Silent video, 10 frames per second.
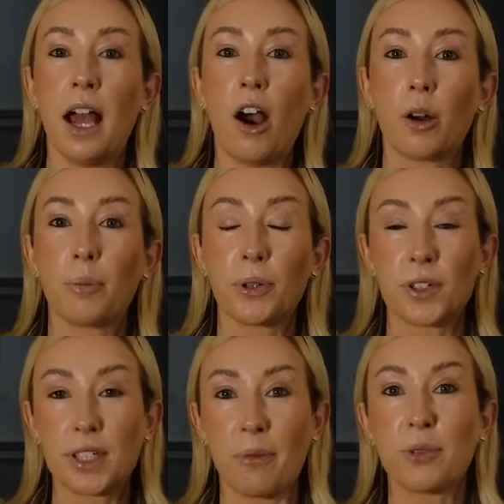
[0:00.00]
Our
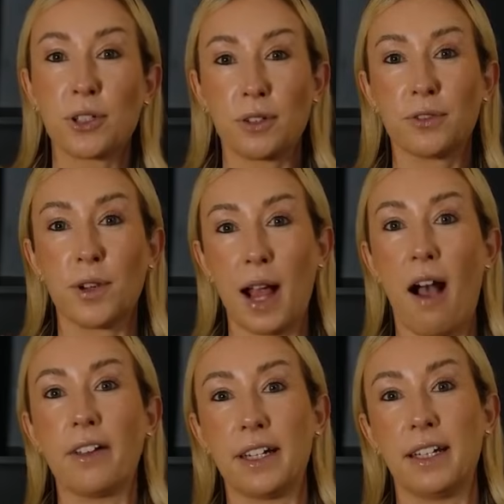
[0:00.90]
perception of
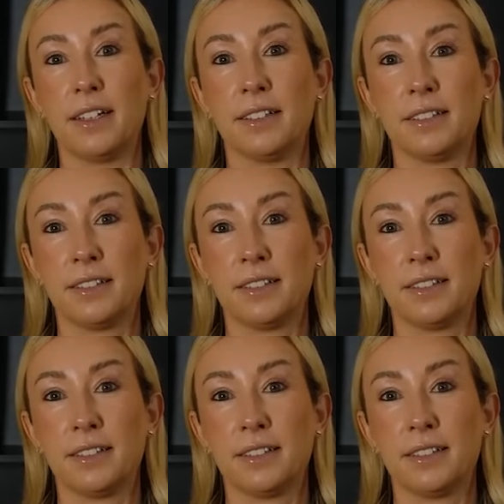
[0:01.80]
reality